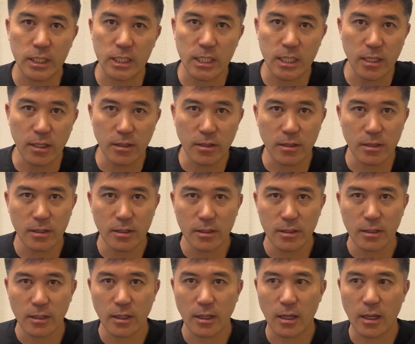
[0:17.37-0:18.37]
teeth
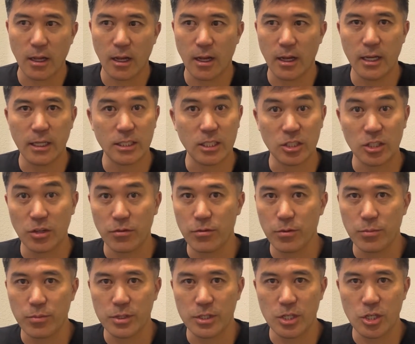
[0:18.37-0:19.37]
into
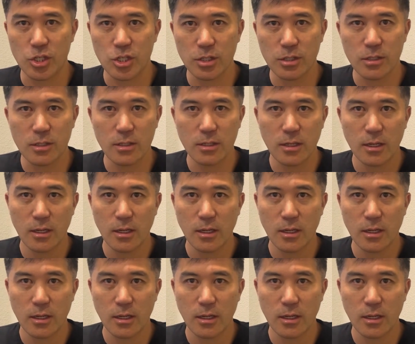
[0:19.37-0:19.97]
different positions.